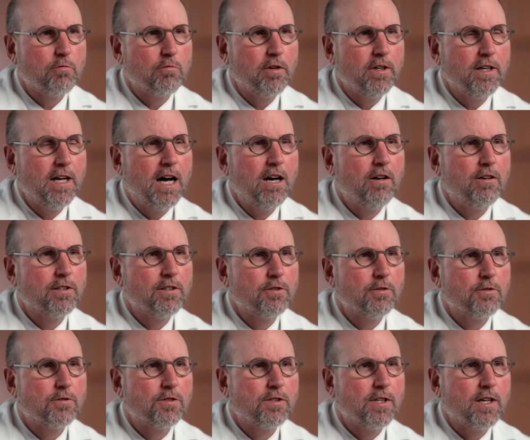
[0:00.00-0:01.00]
We now
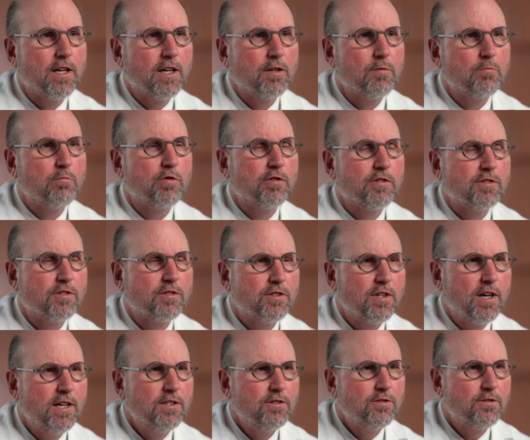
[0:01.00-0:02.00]
understand
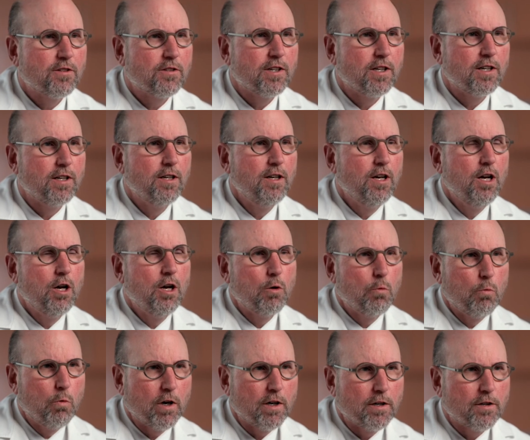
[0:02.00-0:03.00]
precisely
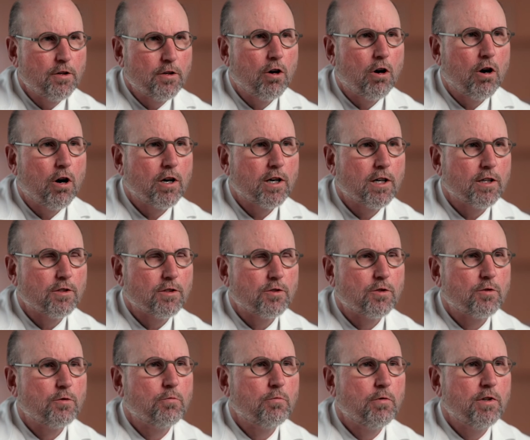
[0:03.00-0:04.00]
what
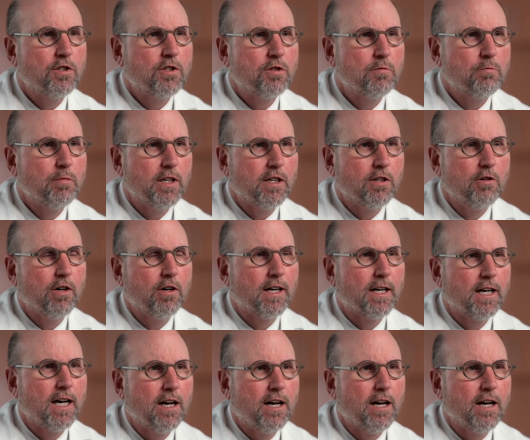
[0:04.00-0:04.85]
targets we should be going